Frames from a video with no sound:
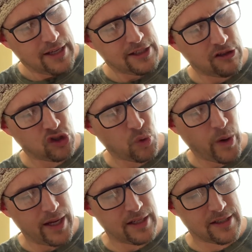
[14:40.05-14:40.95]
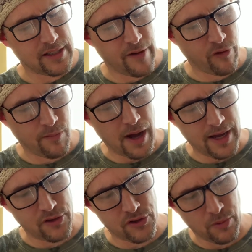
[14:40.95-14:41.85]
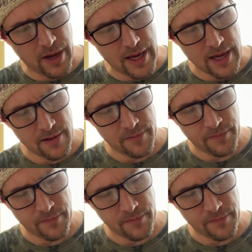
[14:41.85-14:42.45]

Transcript: situated several miles away.